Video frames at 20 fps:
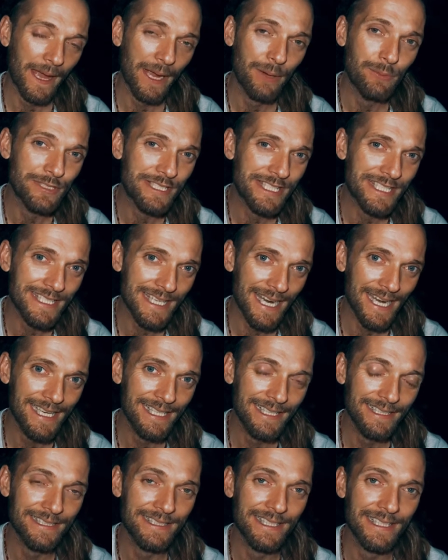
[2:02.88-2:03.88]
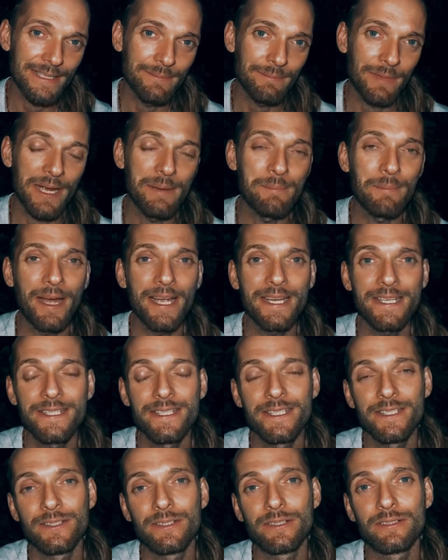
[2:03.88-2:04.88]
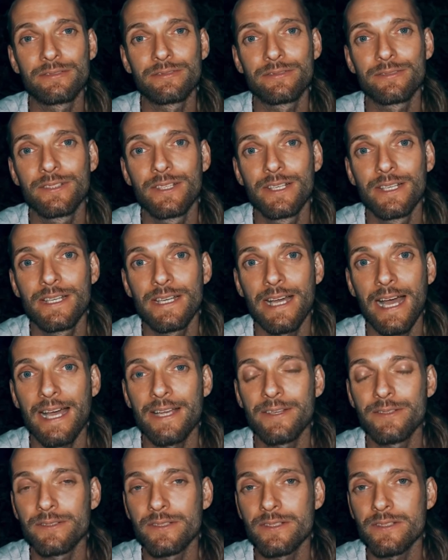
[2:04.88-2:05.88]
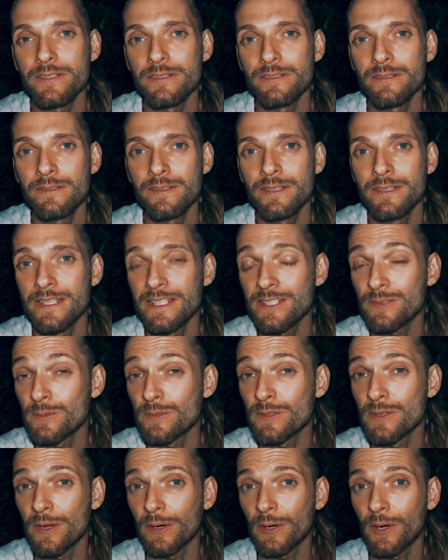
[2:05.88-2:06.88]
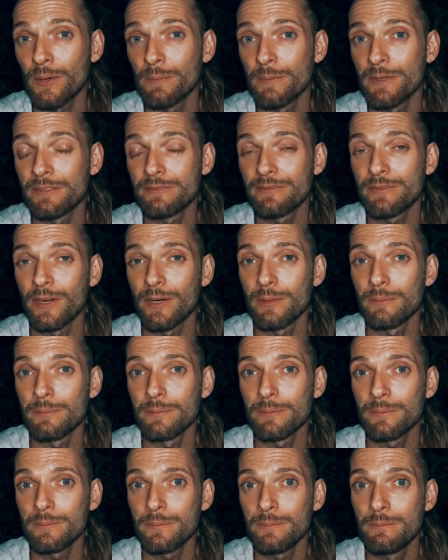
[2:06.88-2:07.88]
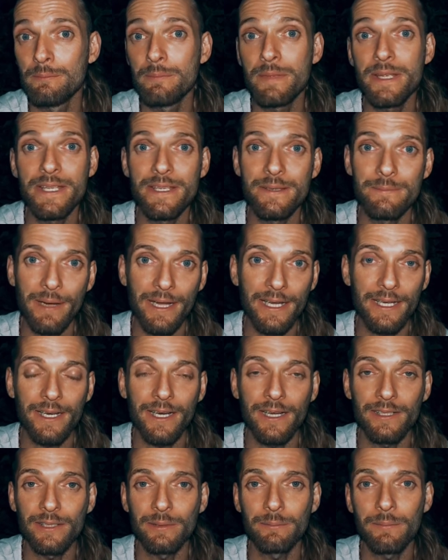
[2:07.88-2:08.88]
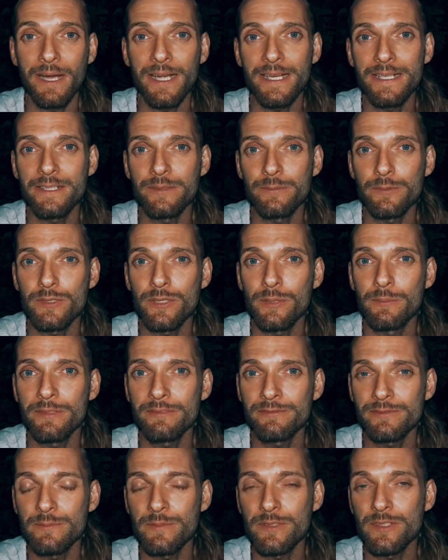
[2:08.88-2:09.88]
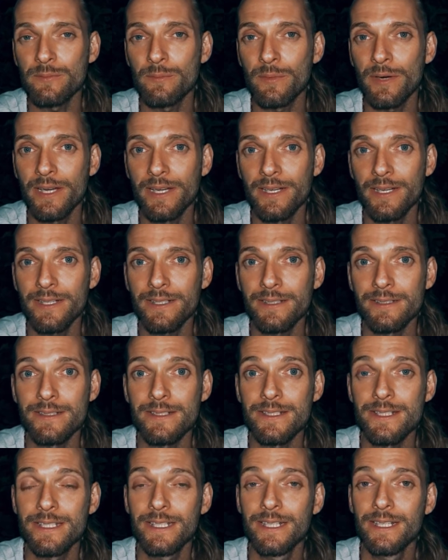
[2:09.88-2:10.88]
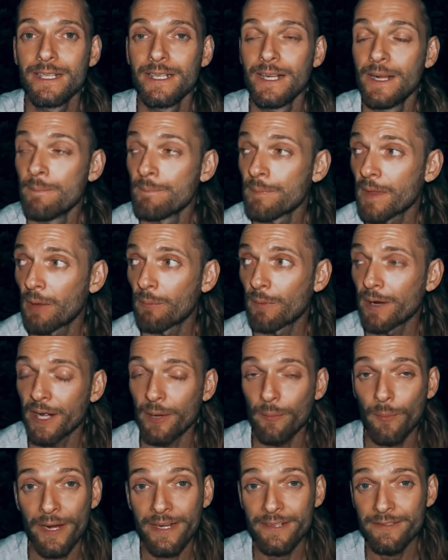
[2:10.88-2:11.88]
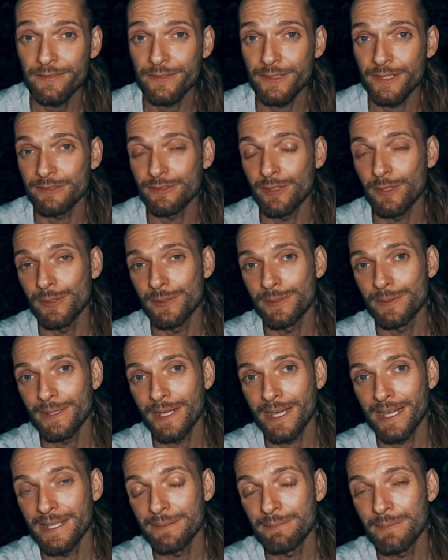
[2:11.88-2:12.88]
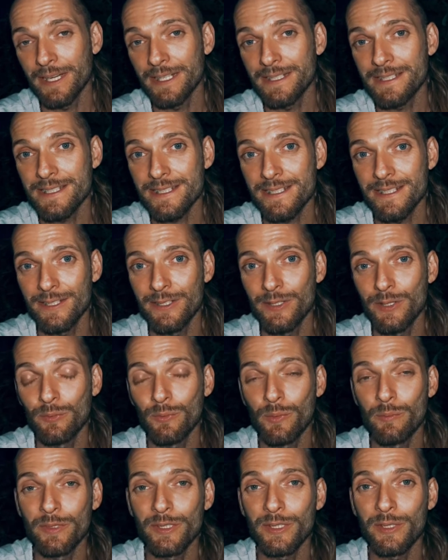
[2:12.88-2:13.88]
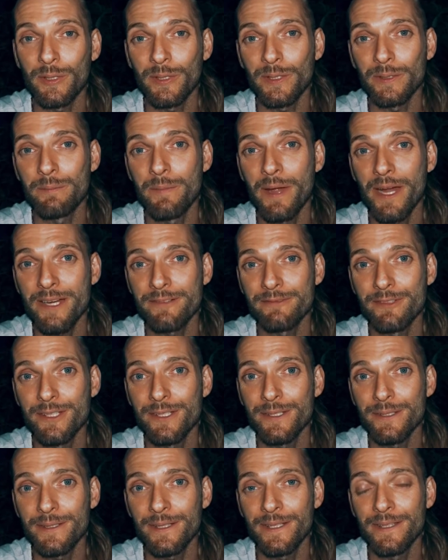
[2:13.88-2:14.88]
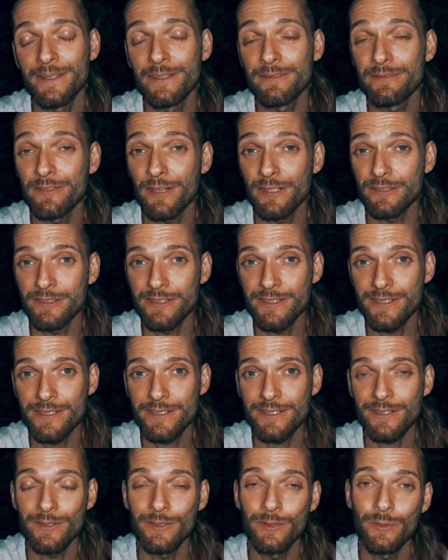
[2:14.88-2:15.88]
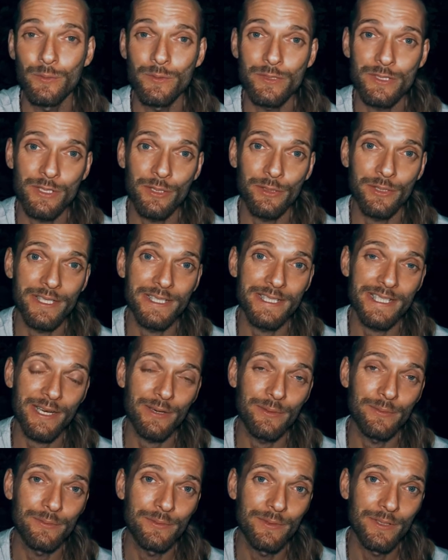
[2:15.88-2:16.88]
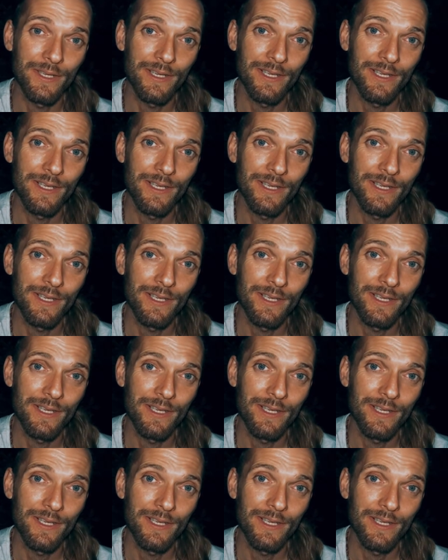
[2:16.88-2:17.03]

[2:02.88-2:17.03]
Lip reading: I was silent in my mind enough, I understood that this was not coming from me, my carnal mind. It was coming from somewhere else. And when I went for a run, I met a young woman called Mary in the forest who was cutting down